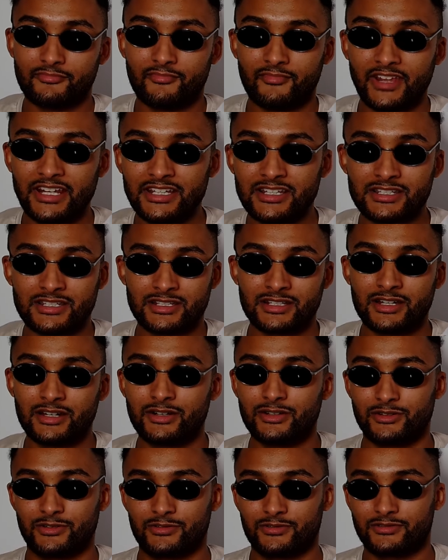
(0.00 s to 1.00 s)
He doesn't
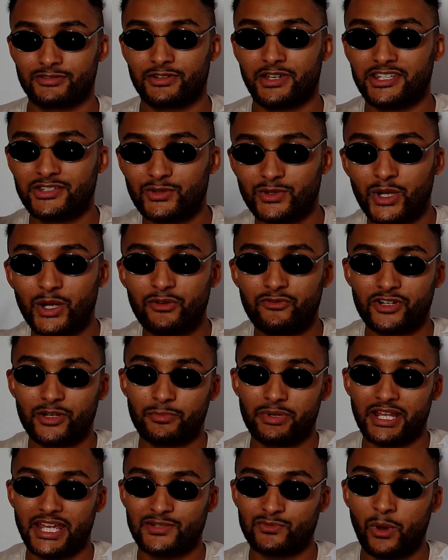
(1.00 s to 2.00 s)
know. So he's all over the
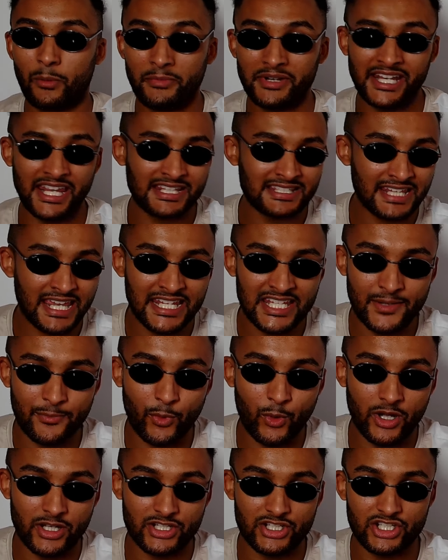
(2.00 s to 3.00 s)
place. One minute he's saying
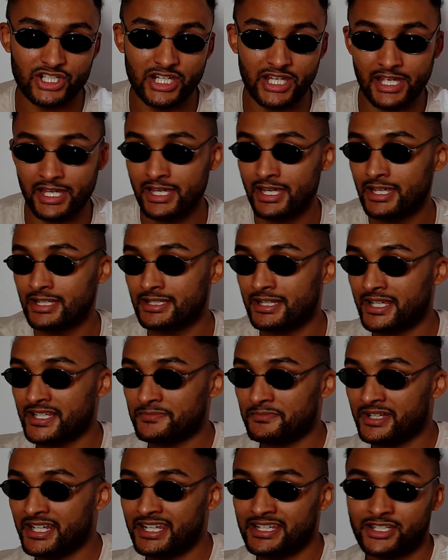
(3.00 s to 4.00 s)
Dubois shit. Next
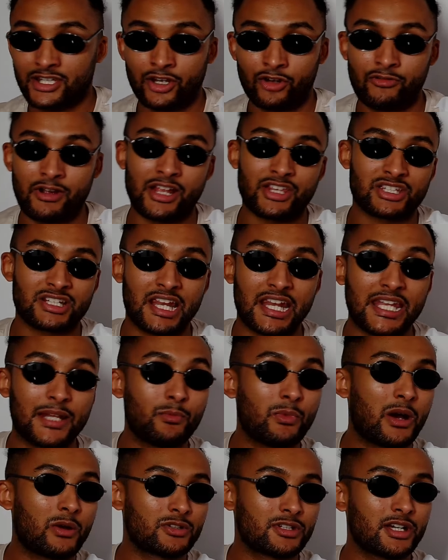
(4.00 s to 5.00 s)
minute he's congratulating him,
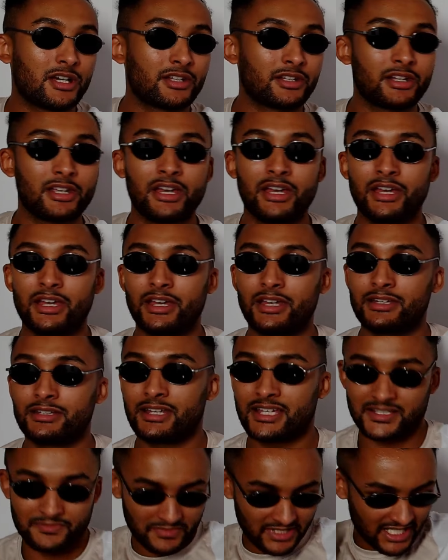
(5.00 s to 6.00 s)
well done.
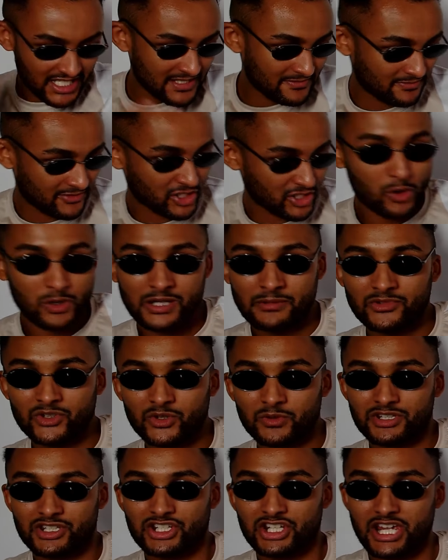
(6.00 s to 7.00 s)
Next minute he's showing him into
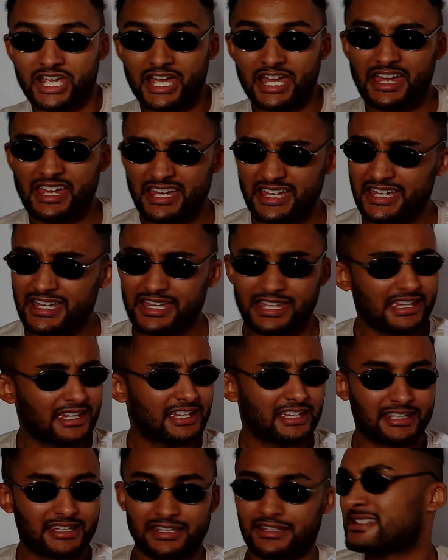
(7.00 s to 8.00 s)
his chair,
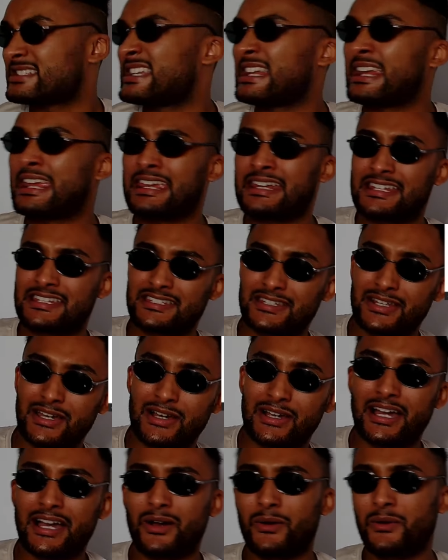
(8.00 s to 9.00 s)
sticking his
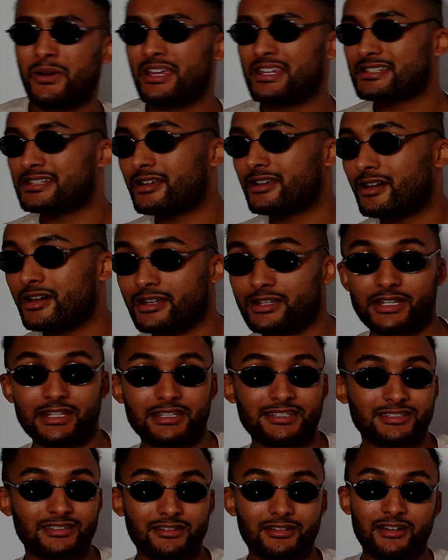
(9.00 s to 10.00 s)
tongue out. It's like,
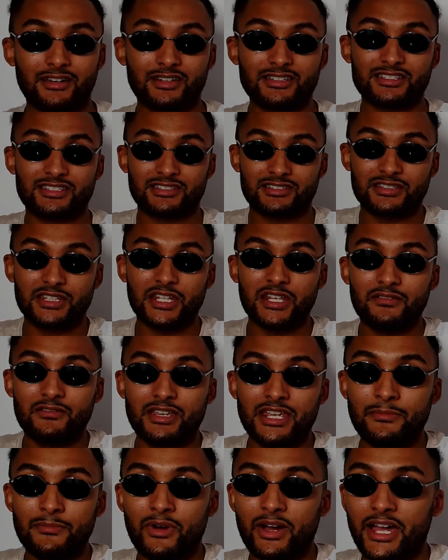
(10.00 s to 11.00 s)
this guy's serious.
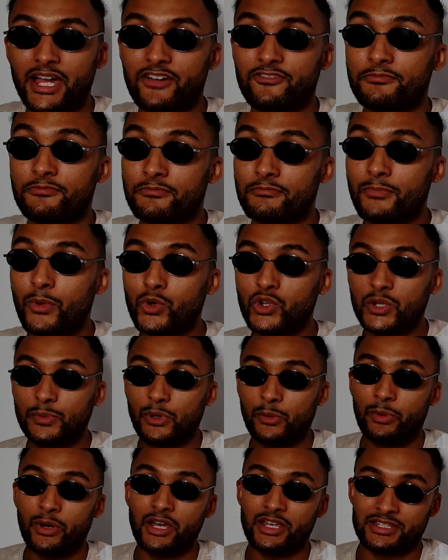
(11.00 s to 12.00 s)
He might have multiple
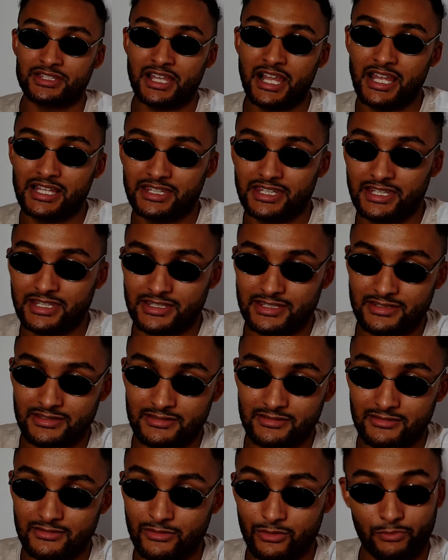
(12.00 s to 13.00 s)
personalities.
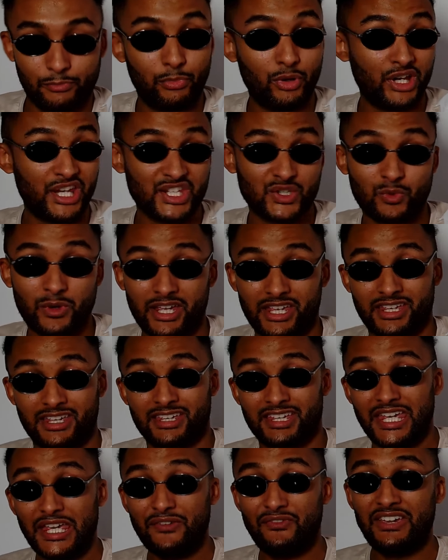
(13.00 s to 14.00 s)
Well, put it this way.
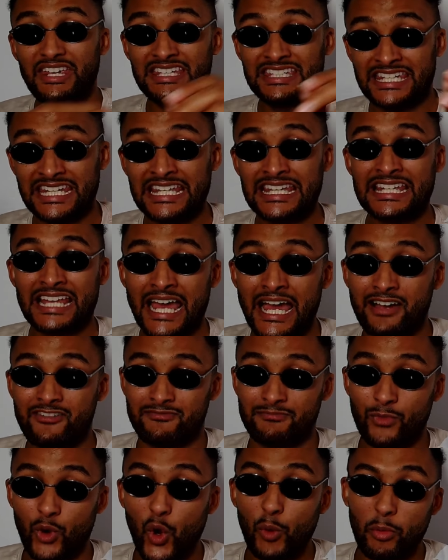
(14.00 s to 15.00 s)
If he didn't have
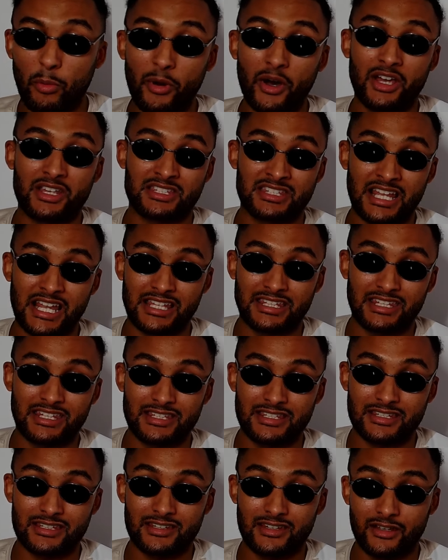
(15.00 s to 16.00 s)
multiple
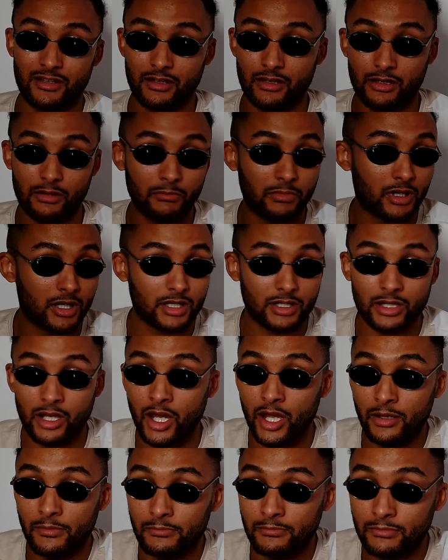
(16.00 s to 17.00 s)
personalities, by the
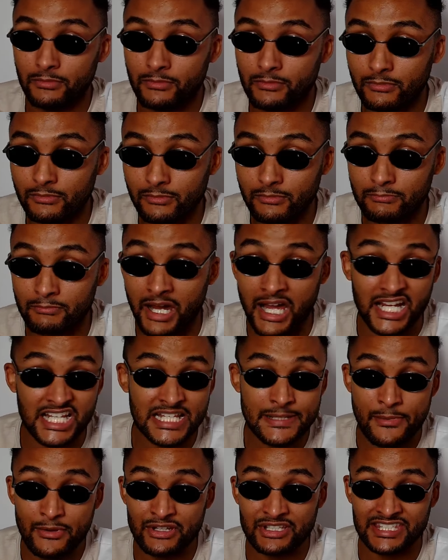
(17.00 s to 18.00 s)
time
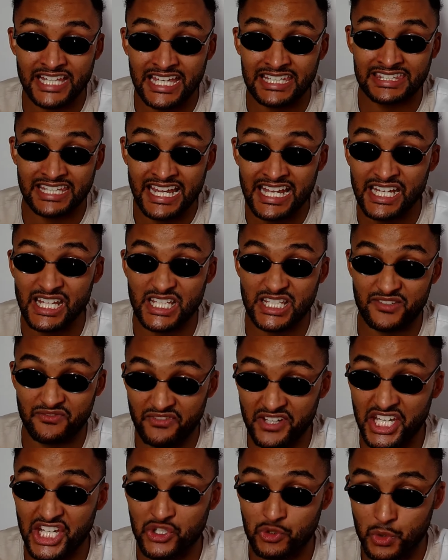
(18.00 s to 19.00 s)
Maximus Danelli has
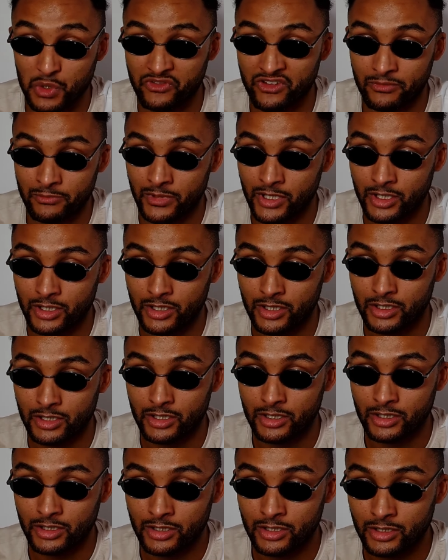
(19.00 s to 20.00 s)
finished with him,
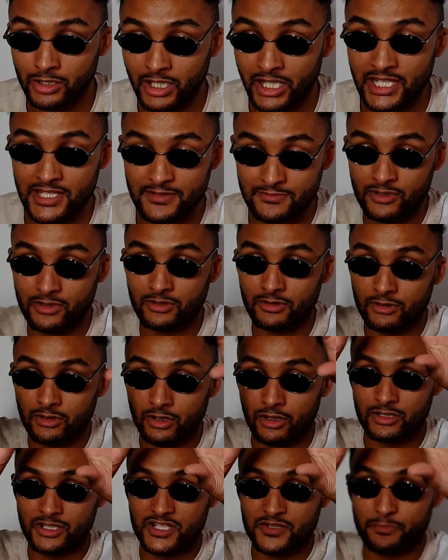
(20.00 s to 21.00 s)
he's
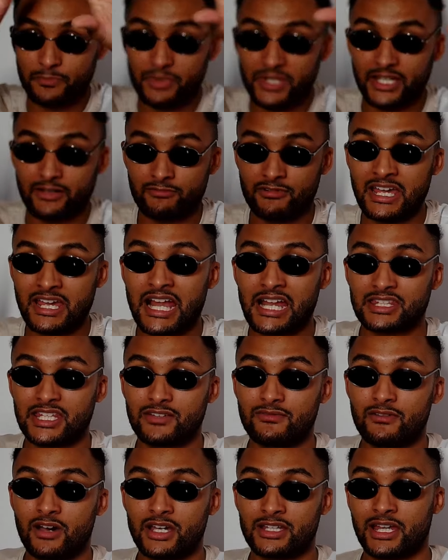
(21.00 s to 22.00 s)
got a split reality
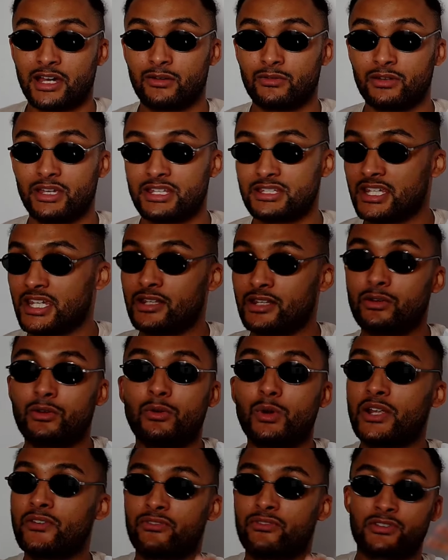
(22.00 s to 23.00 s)
right now. He's seeing
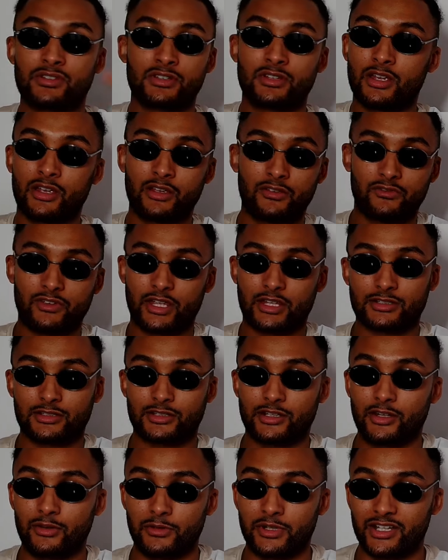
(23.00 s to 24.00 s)
all different things
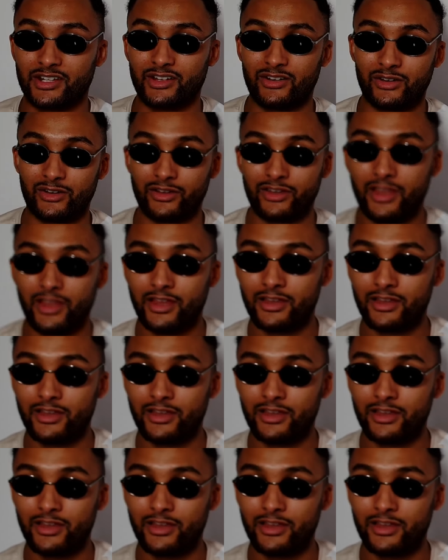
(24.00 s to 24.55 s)
going on.